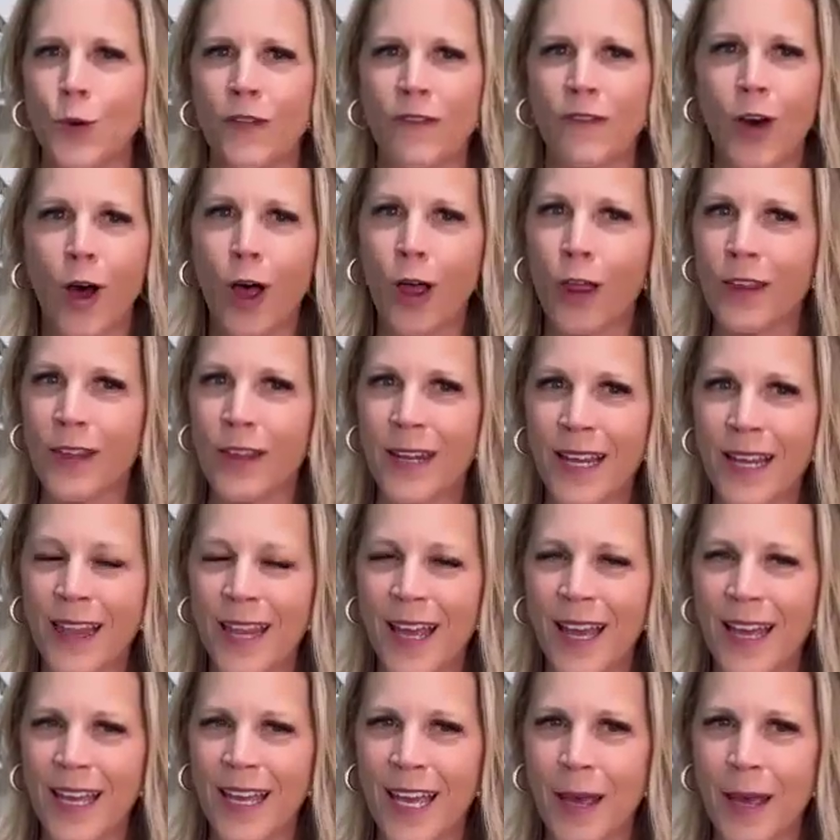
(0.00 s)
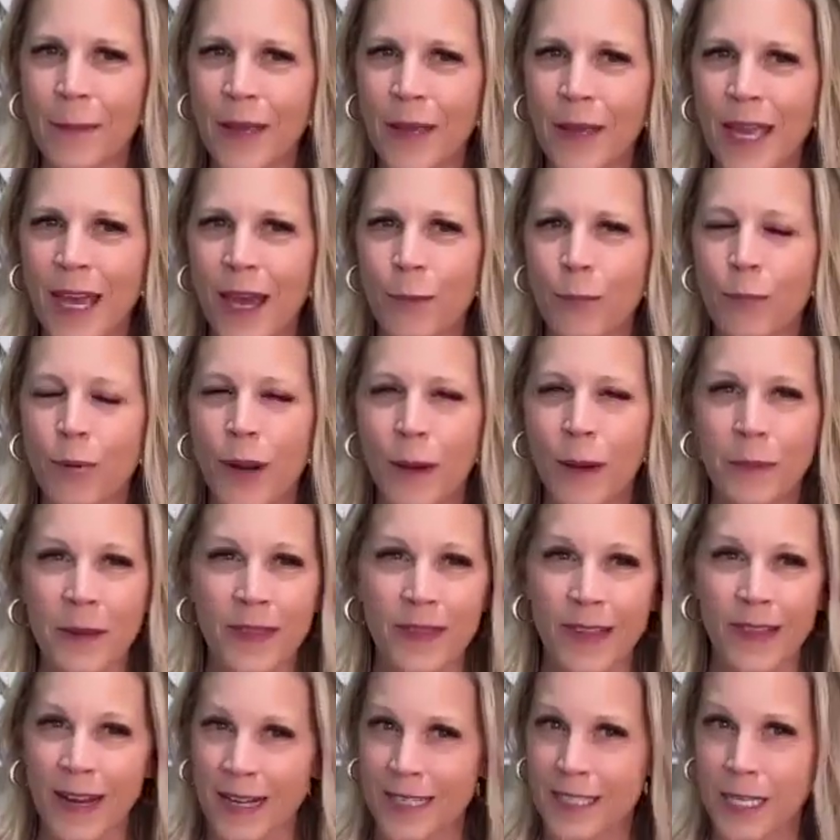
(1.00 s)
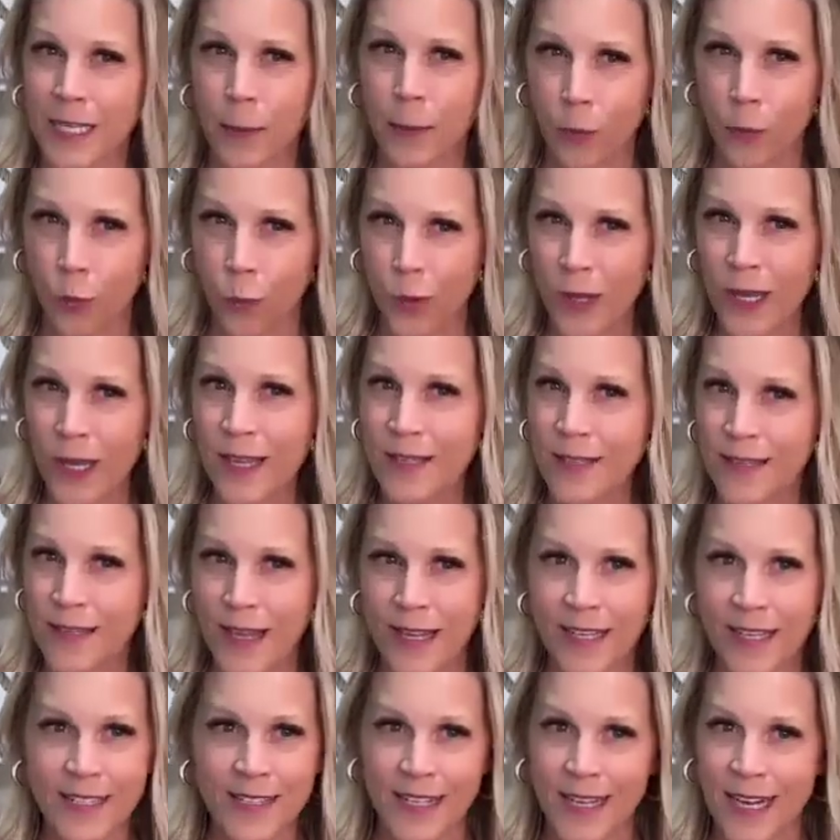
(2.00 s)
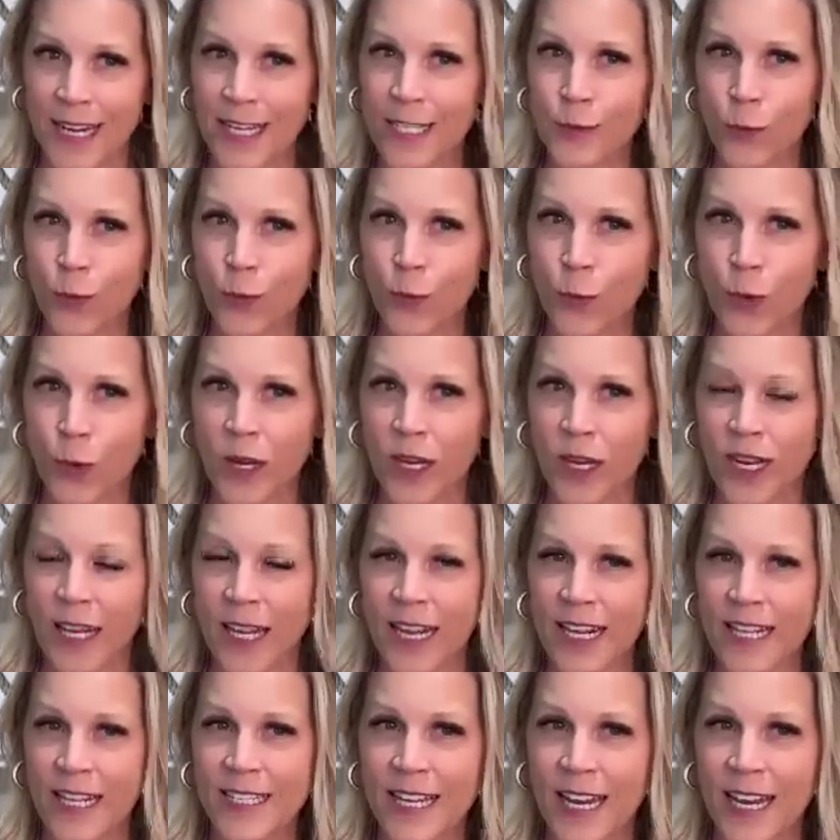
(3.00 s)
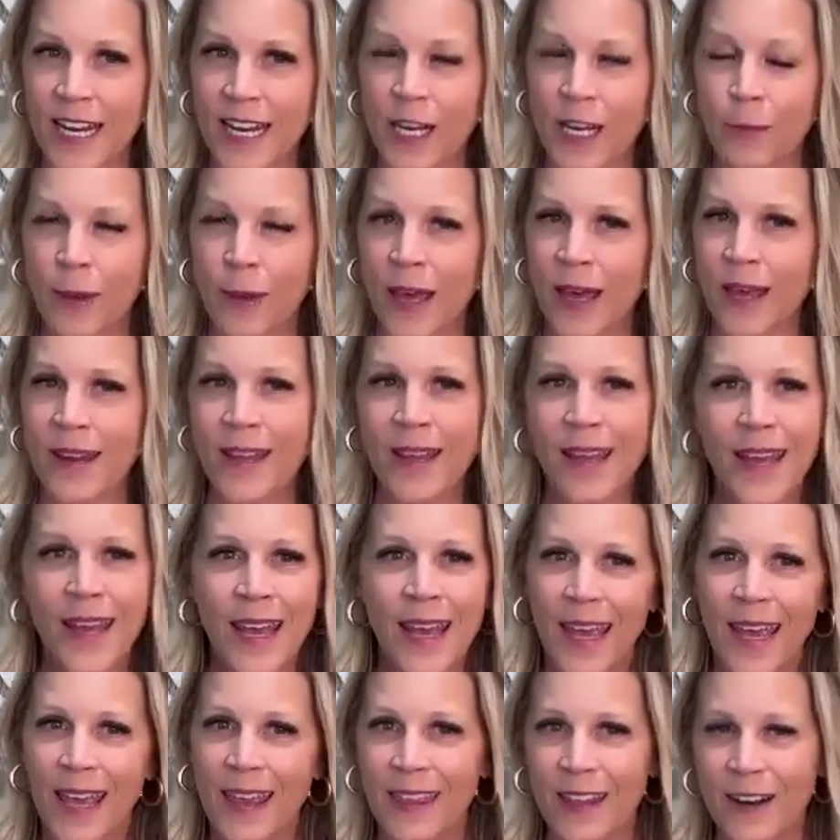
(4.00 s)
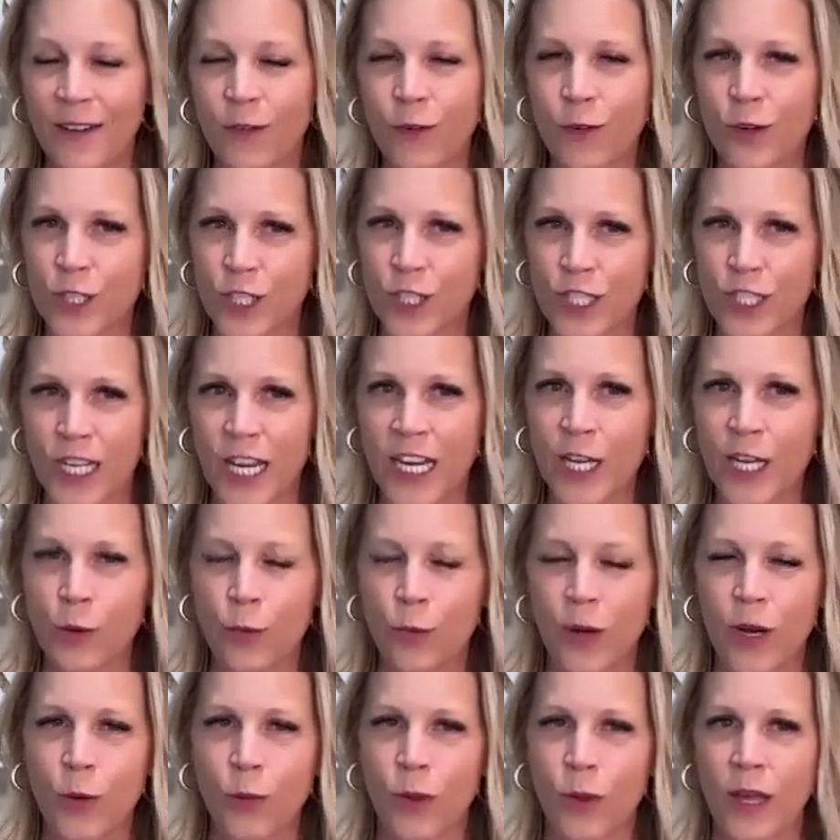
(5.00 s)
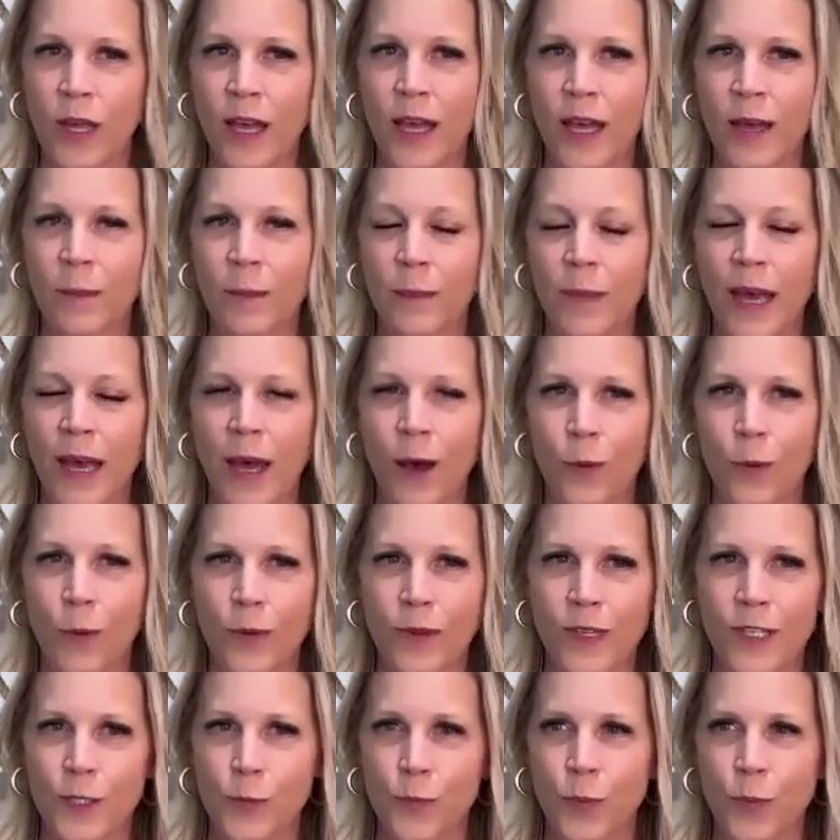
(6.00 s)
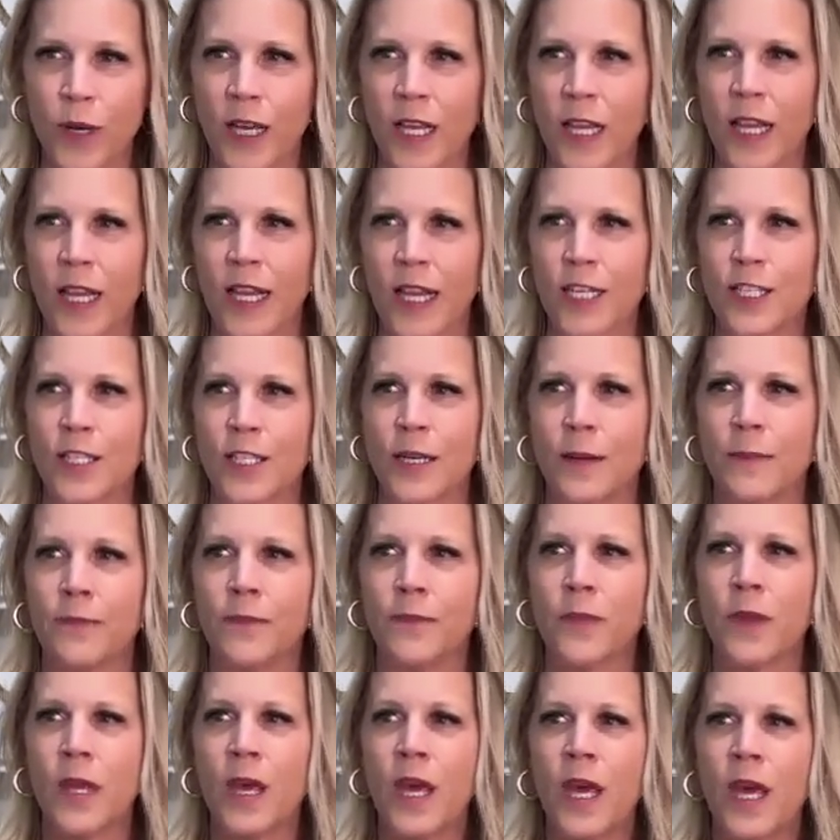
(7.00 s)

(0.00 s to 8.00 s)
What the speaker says: We have a holiday line coming out probably in the next couple weeks. That's the next one we're going to get excited about. And then of course, January will come out with the spring collection.